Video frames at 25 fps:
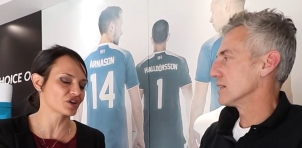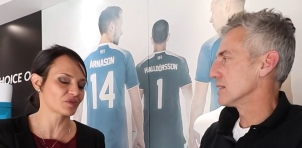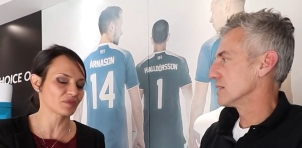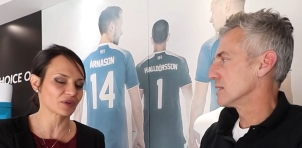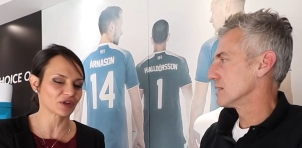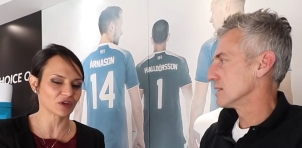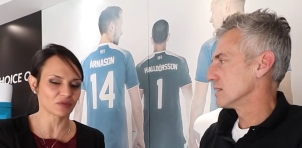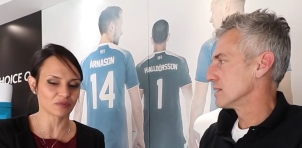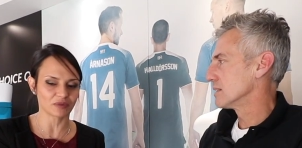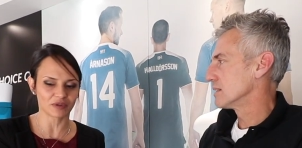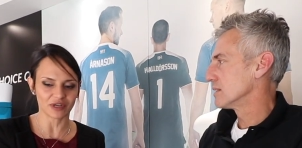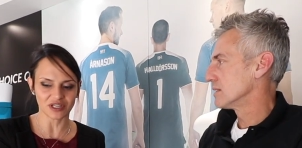Speaker 1: so
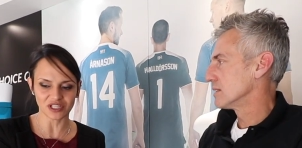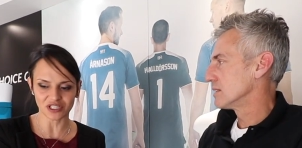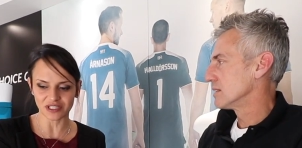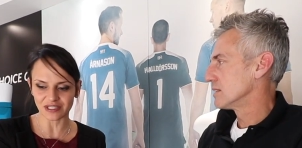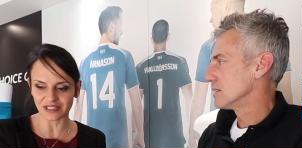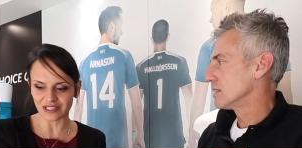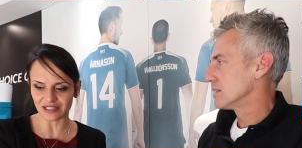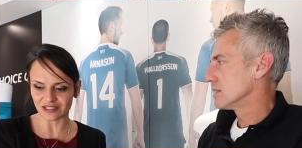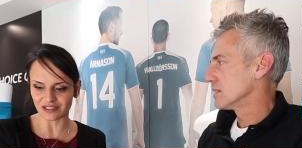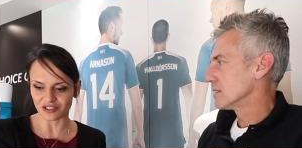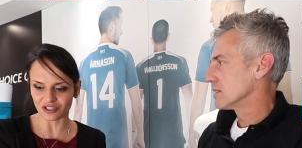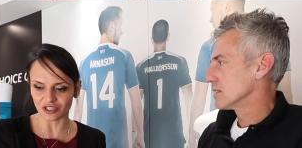many
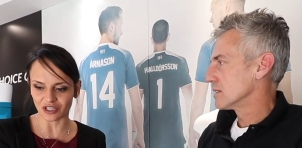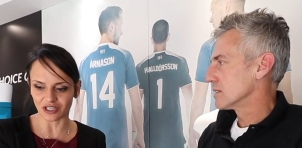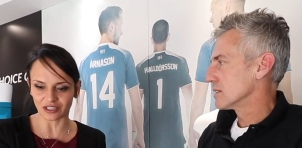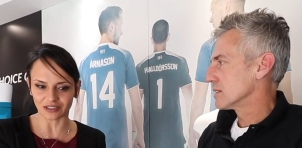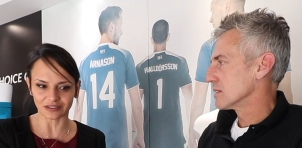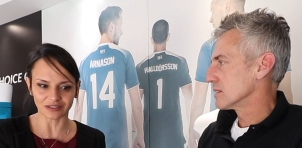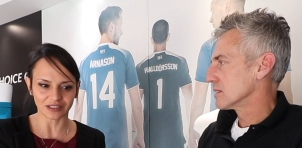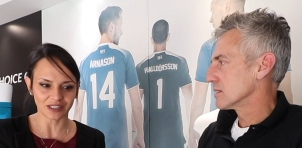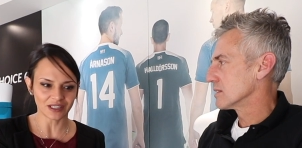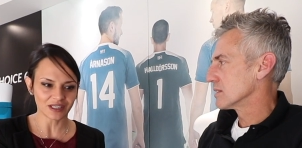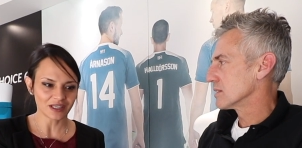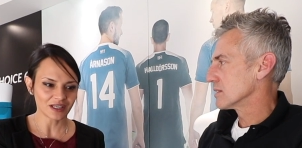operations as a
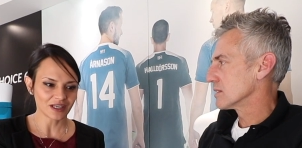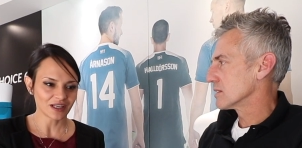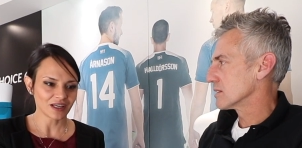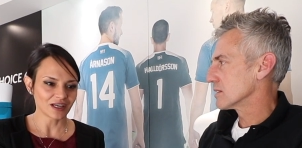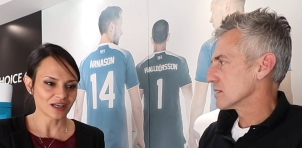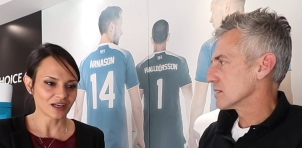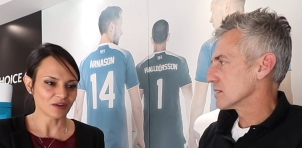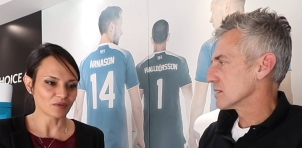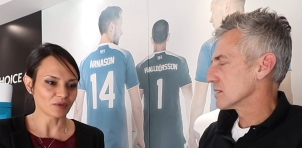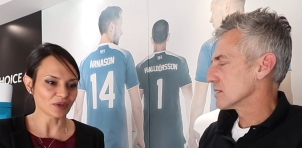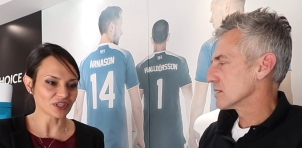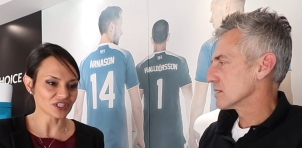child,
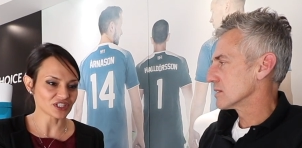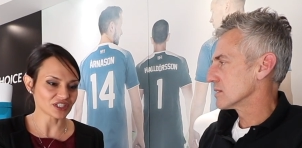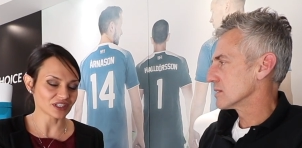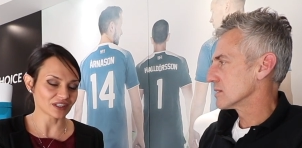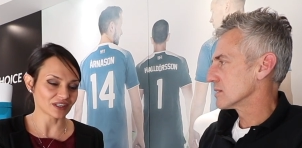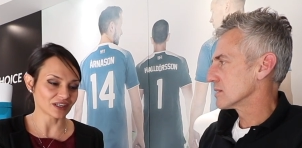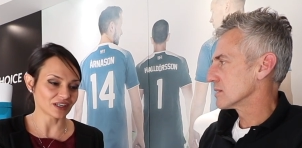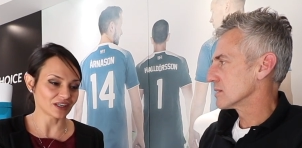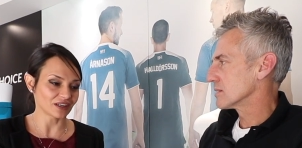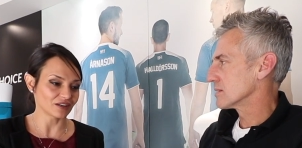which